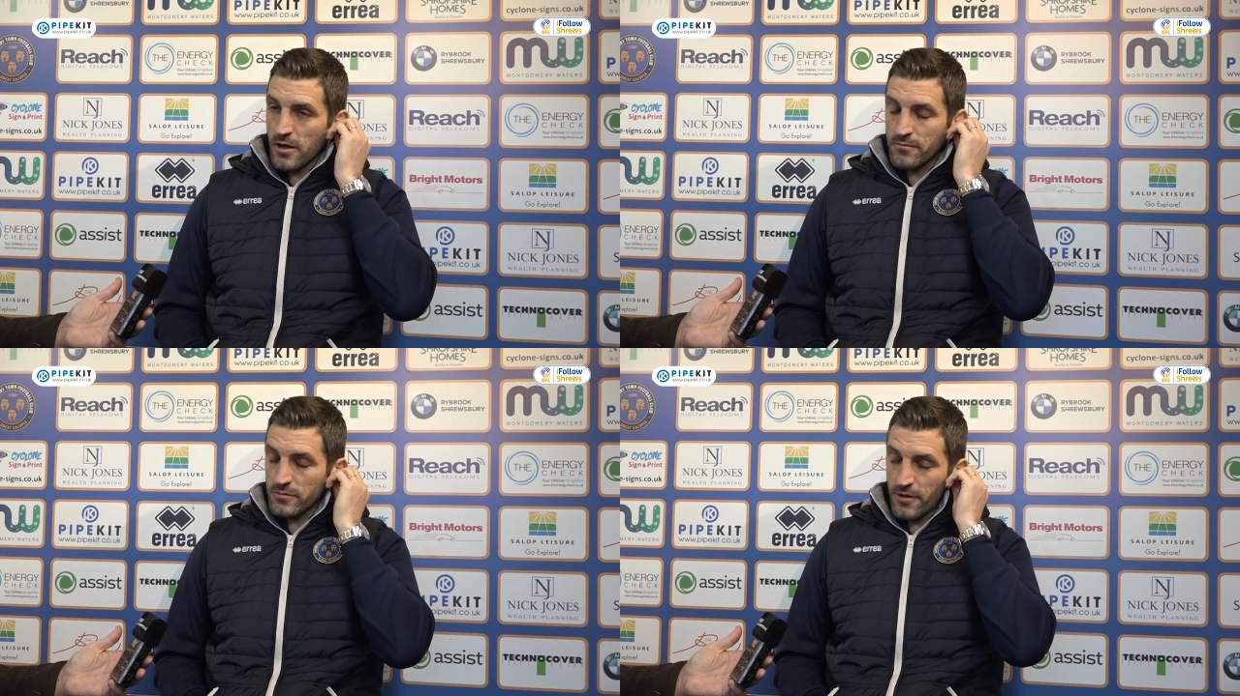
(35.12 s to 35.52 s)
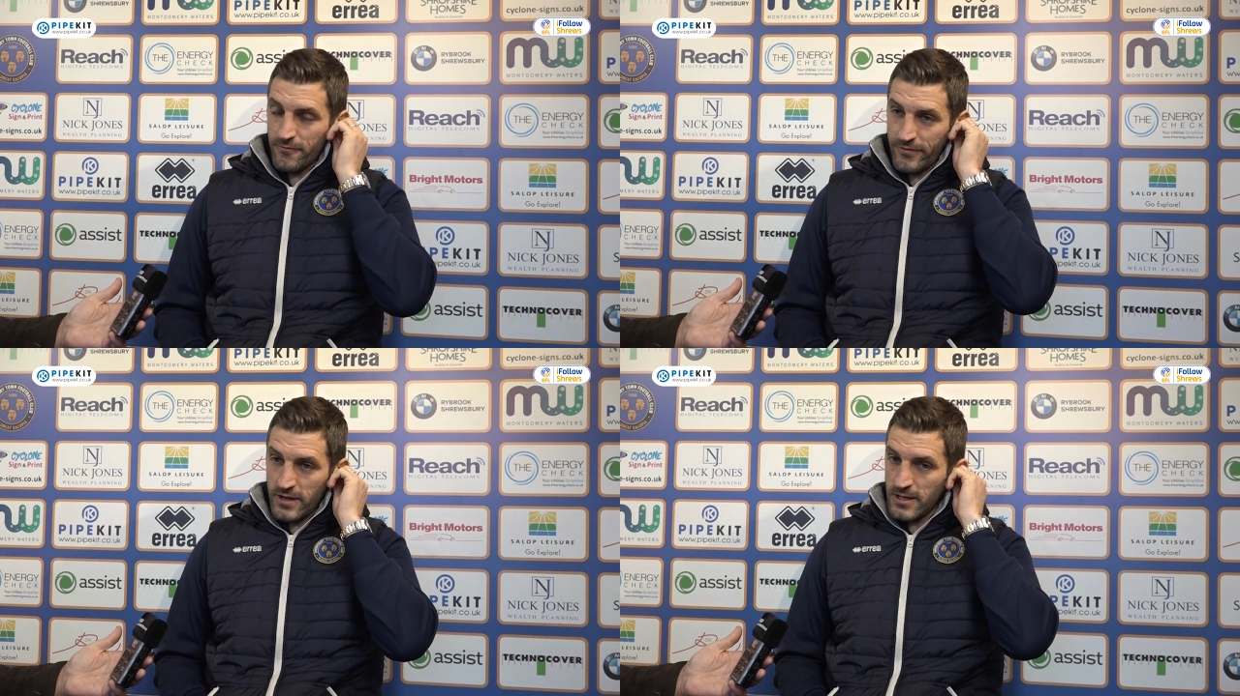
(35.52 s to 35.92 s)
um, I
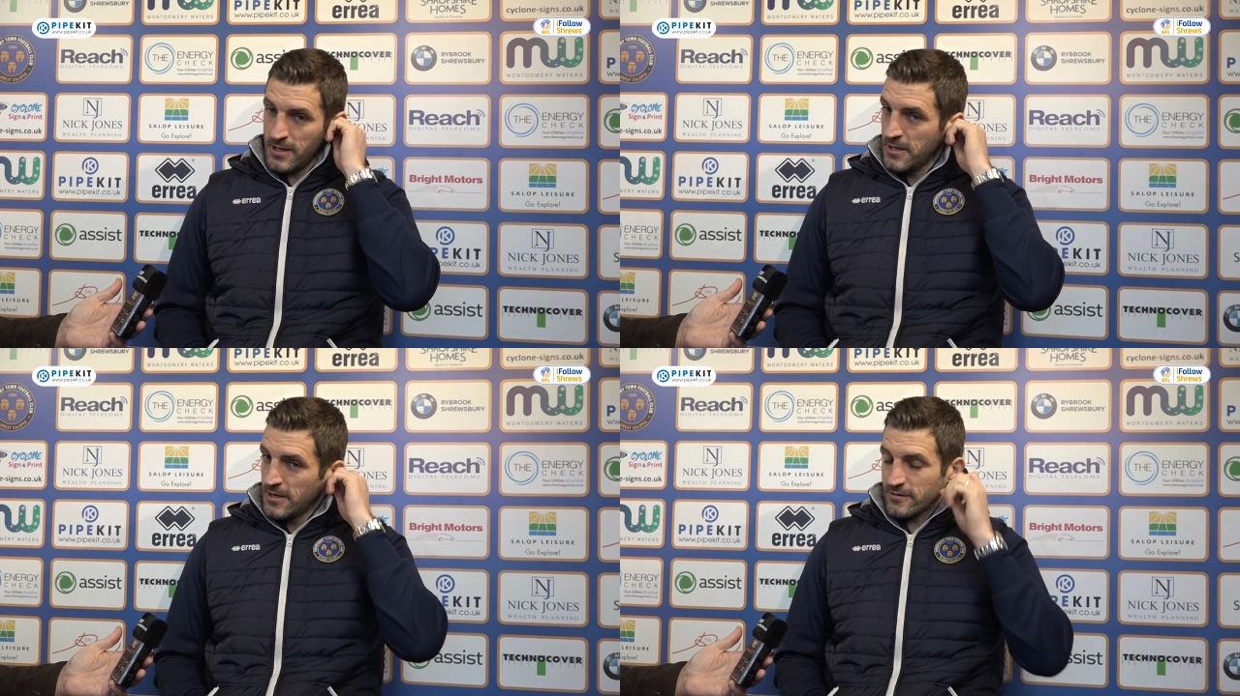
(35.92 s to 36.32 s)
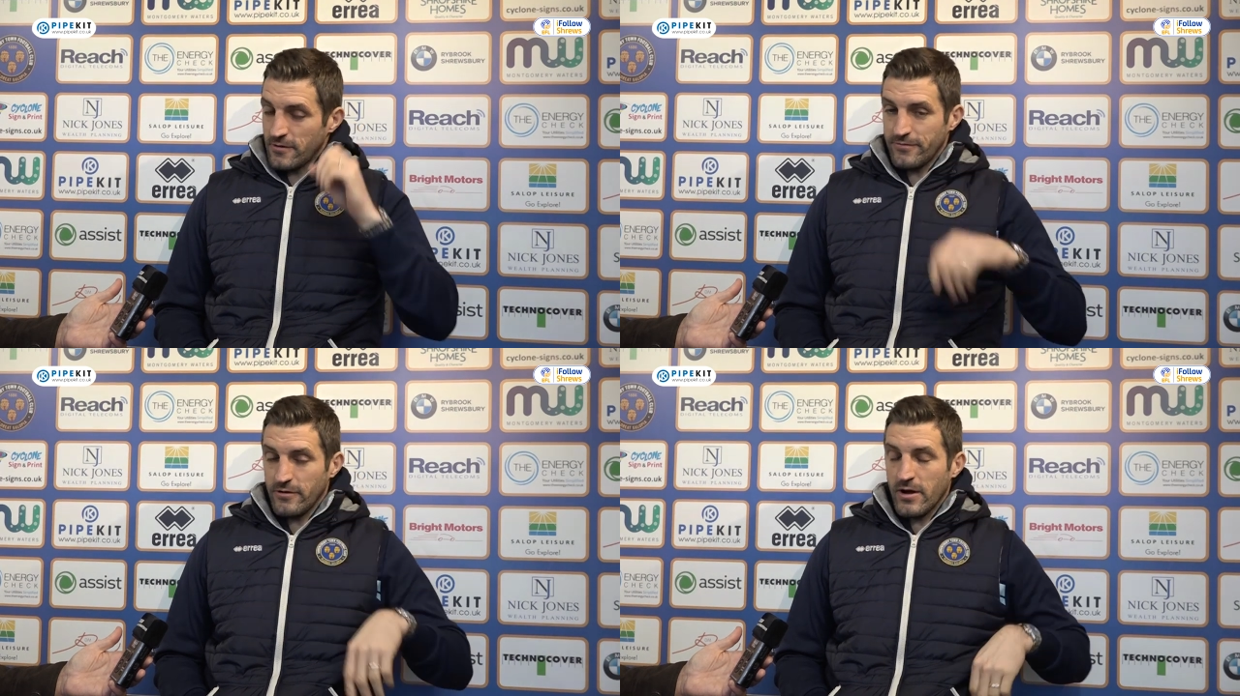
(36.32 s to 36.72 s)
don't fear
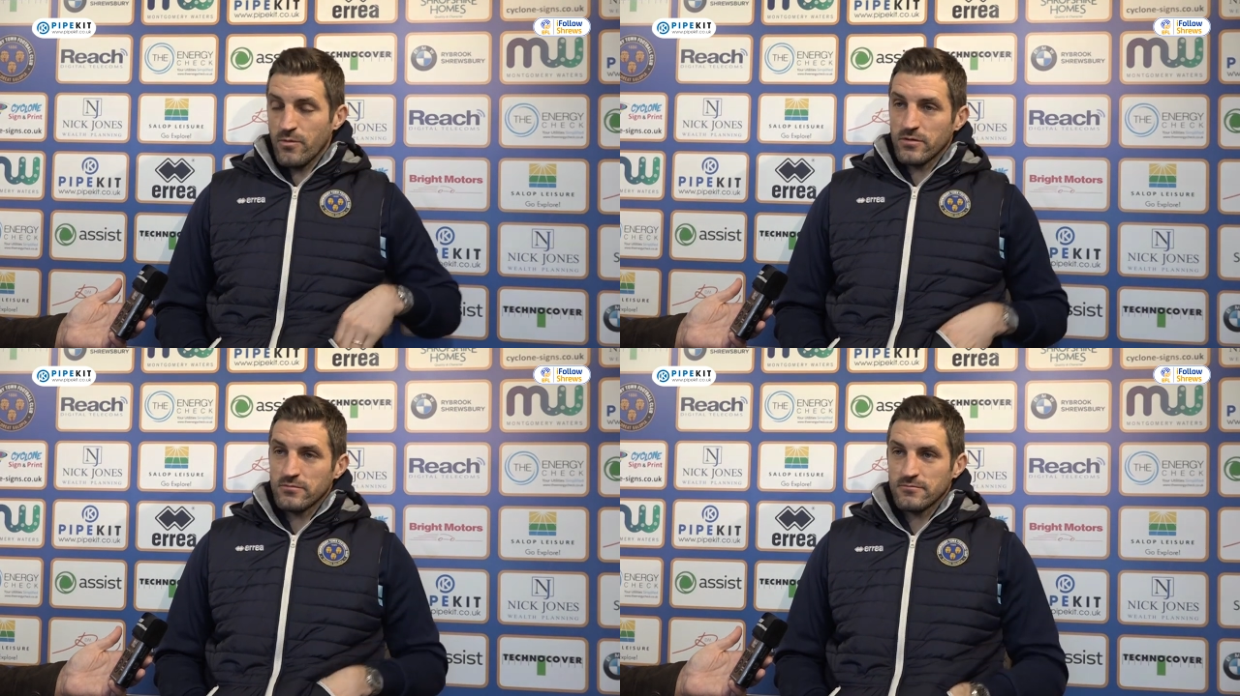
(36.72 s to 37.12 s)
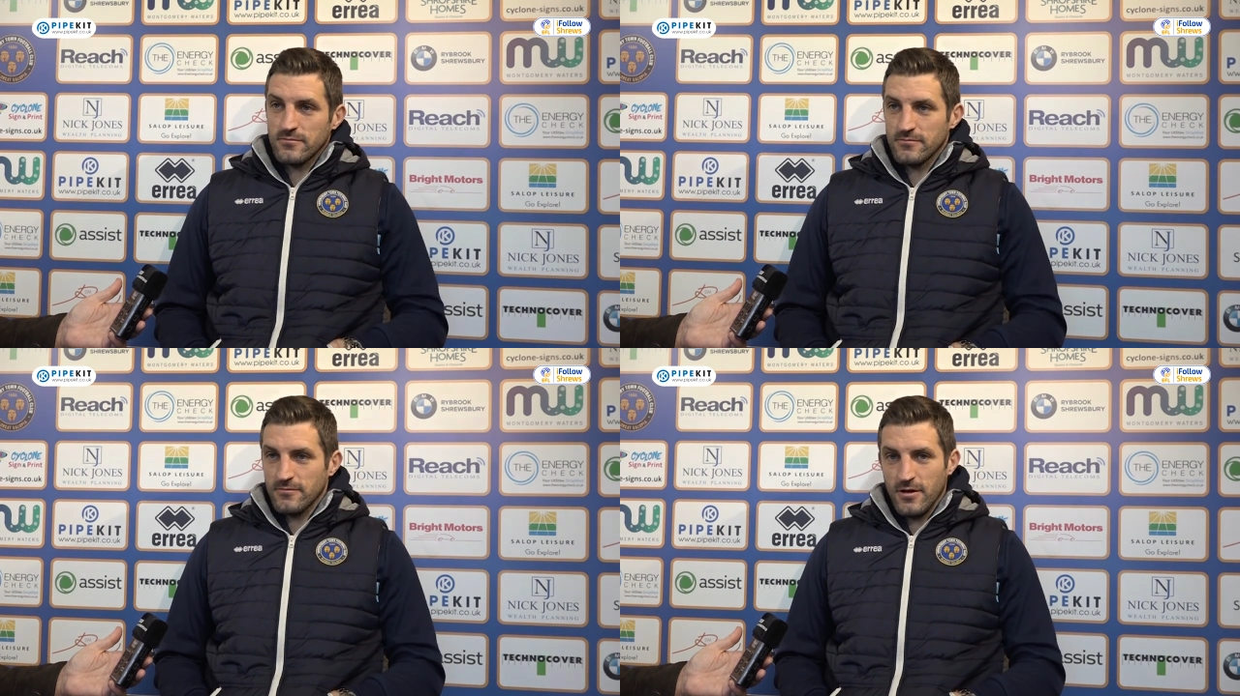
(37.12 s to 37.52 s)
don't fear anyone.
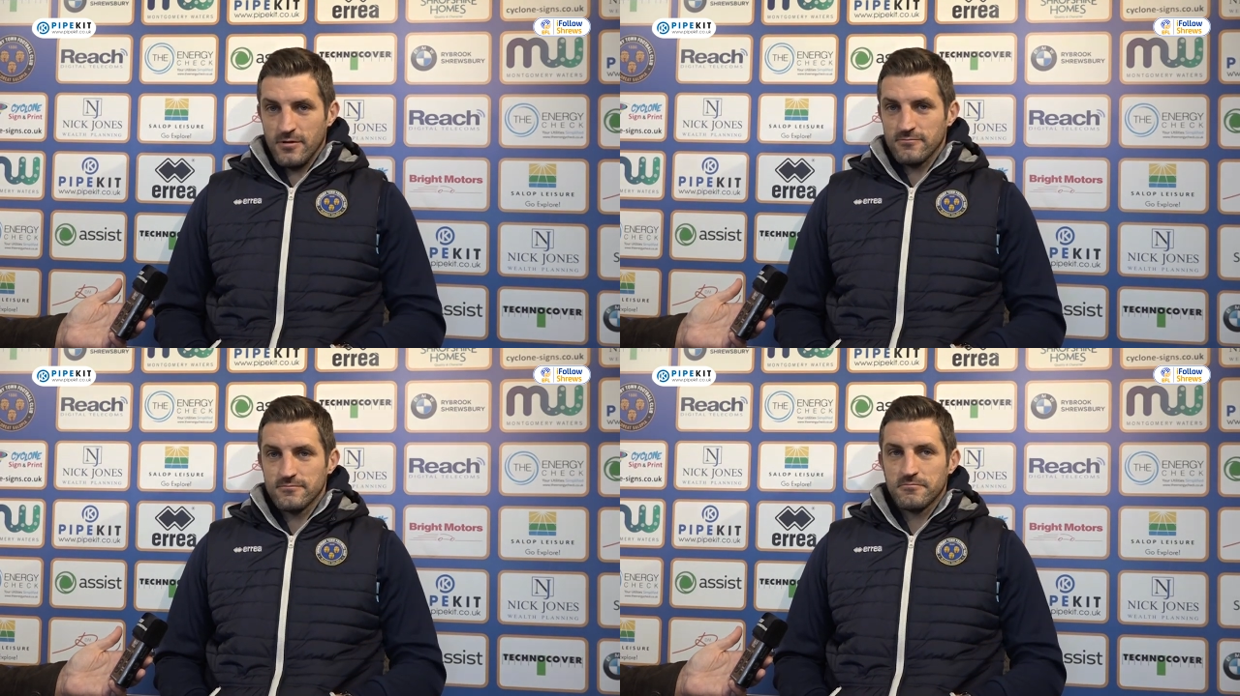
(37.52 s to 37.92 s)
Um,